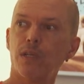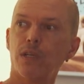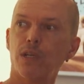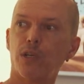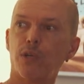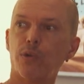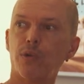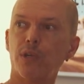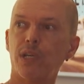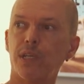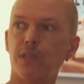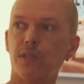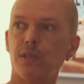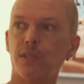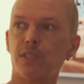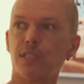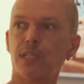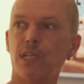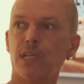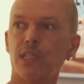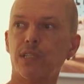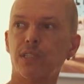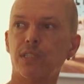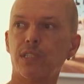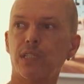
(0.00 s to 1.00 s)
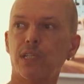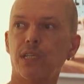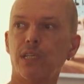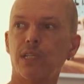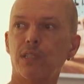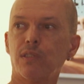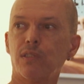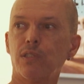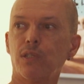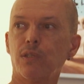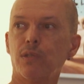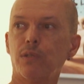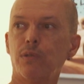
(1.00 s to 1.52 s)
create those colours
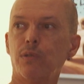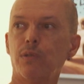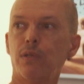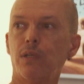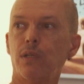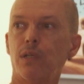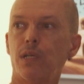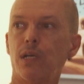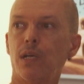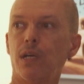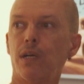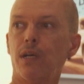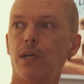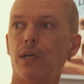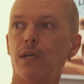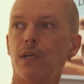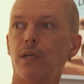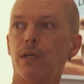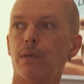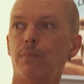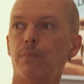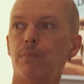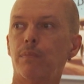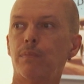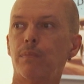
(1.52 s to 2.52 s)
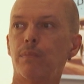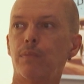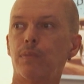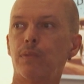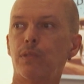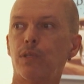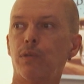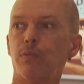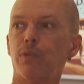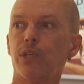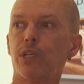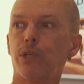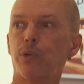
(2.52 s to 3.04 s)
again too, um,
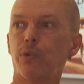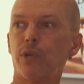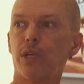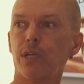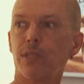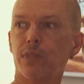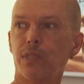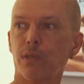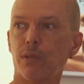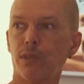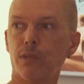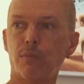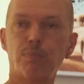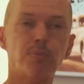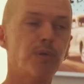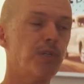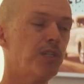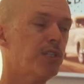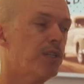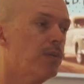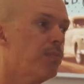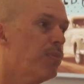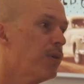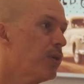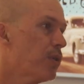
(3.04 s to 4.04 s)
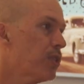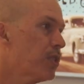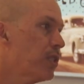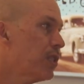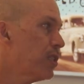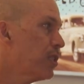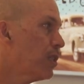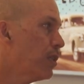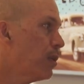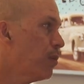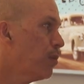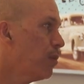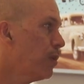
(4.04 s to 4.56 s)
to recreate the, the printing
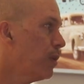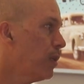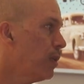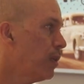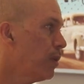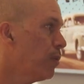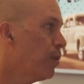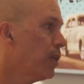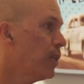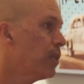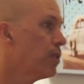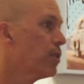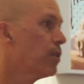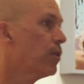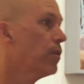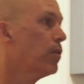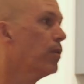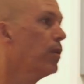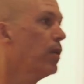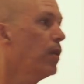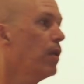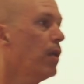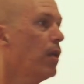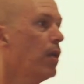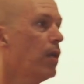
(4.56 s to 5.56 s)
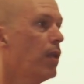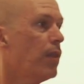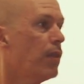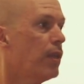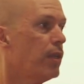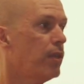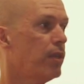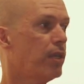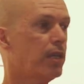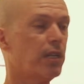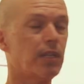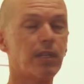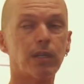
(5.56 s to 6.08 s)
process in a, in a, way too
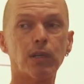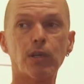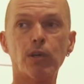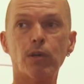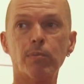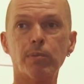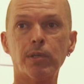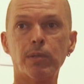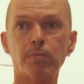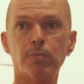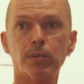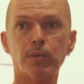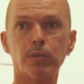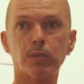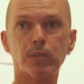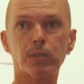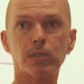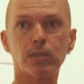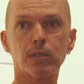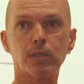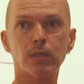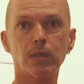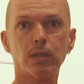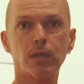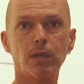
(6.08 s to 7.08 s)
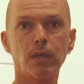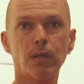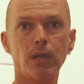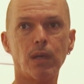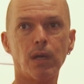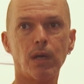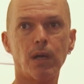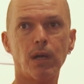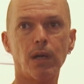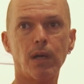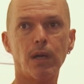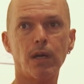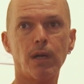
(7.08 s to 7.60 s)
that you get in comic books.
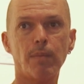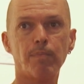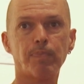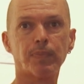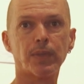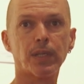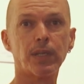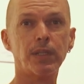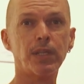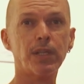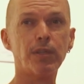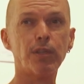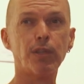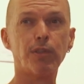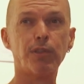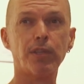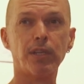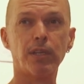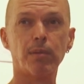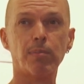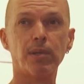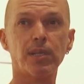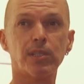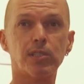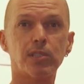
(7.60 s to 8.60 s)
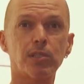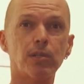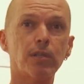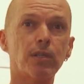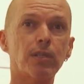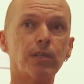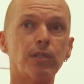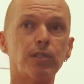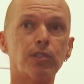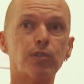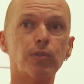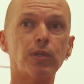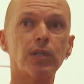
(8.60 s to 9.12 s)
Um, another thing about
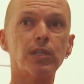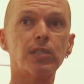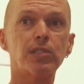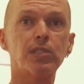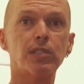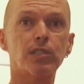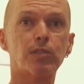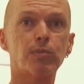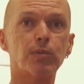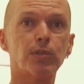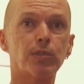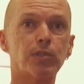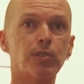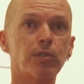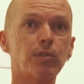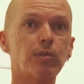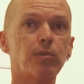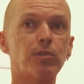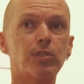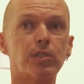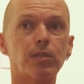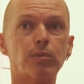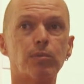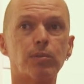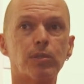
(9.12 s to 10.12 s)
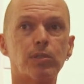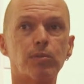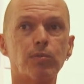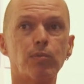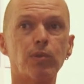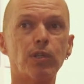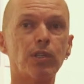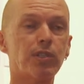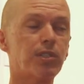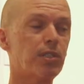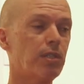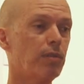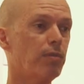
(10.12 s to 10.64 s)
Cyclone Tracy as well too is there was
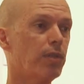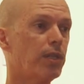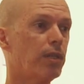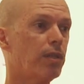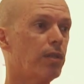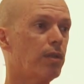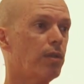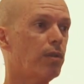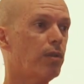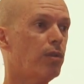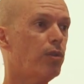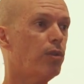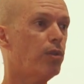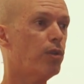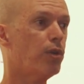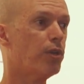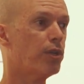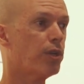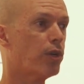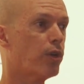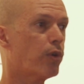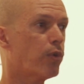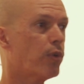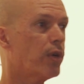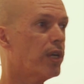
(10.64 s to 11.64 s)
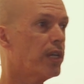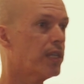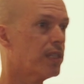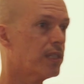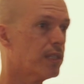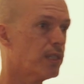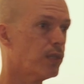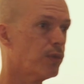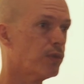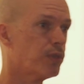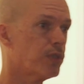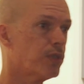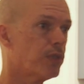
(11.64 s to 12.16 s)
relatively not a great
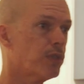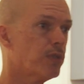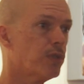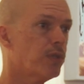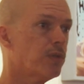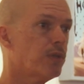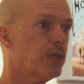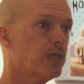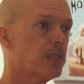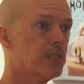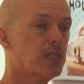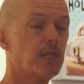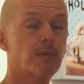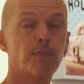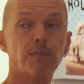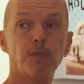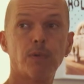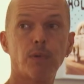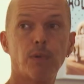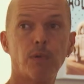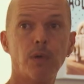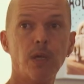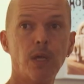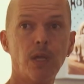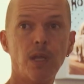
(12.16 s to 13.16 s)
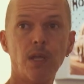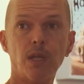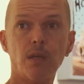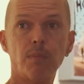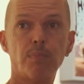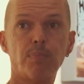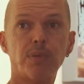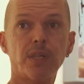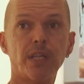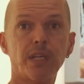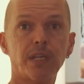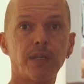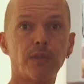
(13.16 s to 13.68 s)
deal to do except for
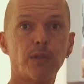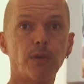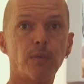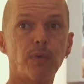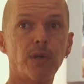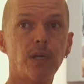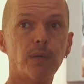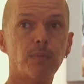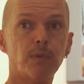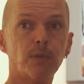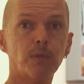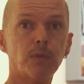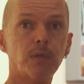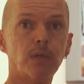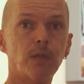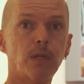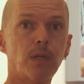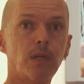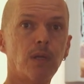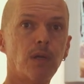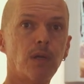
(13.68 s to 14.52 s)
play in the rubble